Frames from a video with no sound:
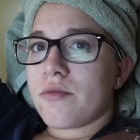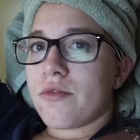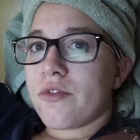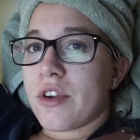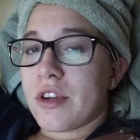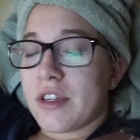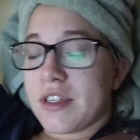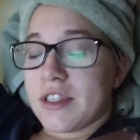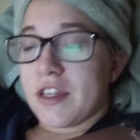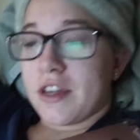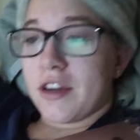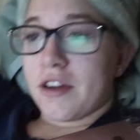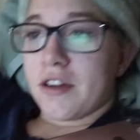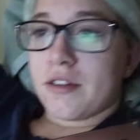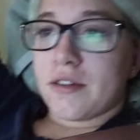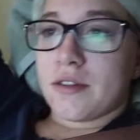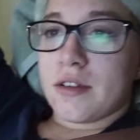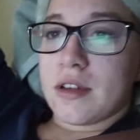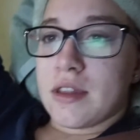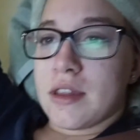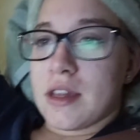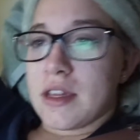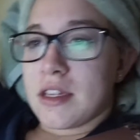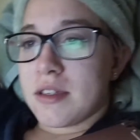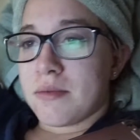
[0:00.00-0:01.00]
Frontier.
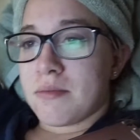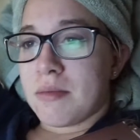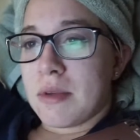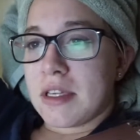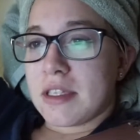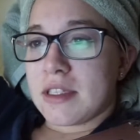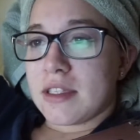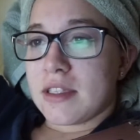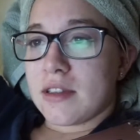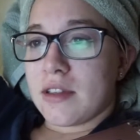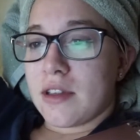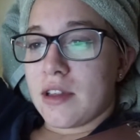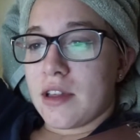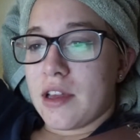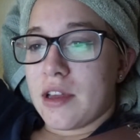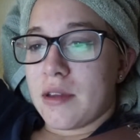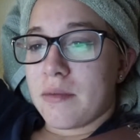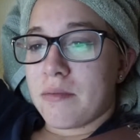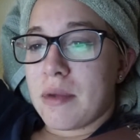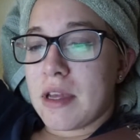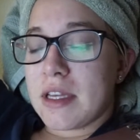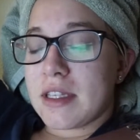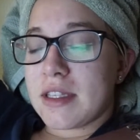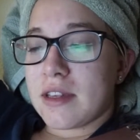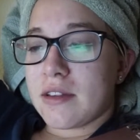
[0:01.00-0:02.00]
And that's
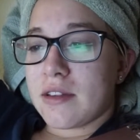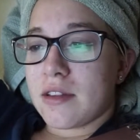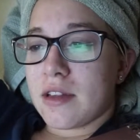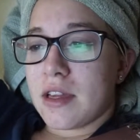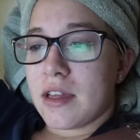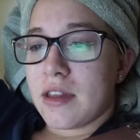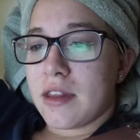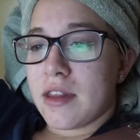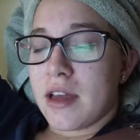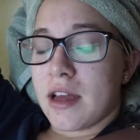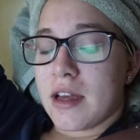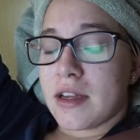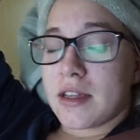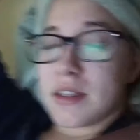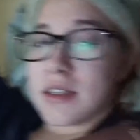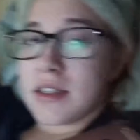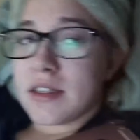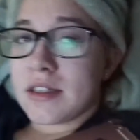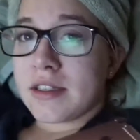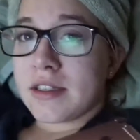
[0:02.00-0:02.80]
basically that